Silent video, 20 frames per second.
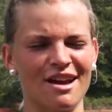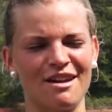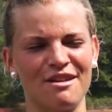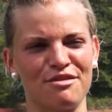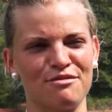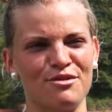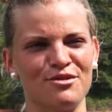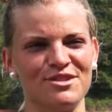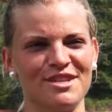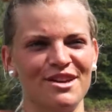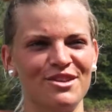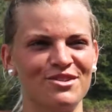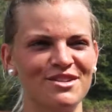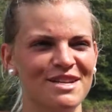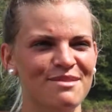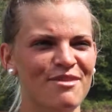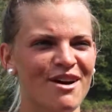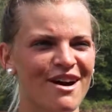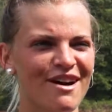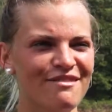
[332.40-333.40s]
it kind of throws the other
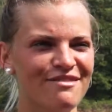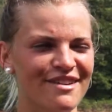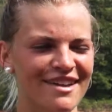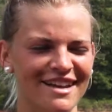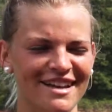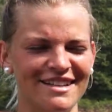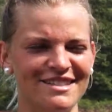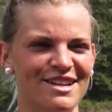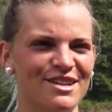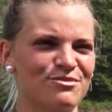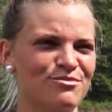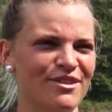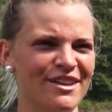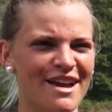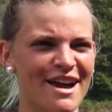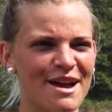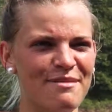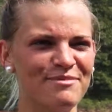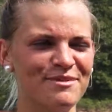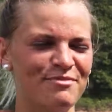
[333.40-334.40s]
team off and it gets us really
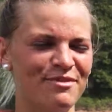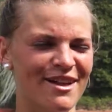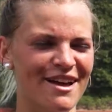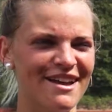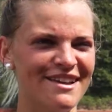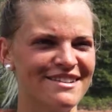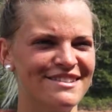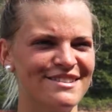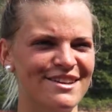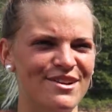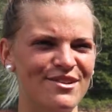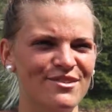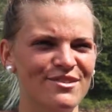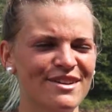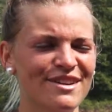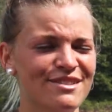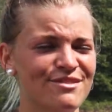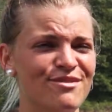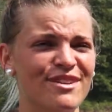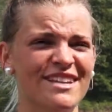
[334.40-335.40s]
hyped to play. So
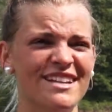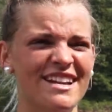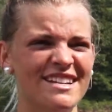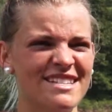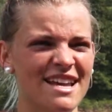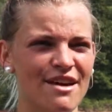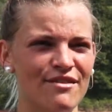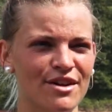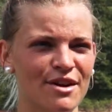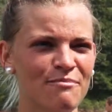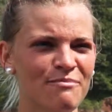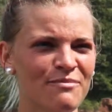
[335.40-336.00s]
it's really nice having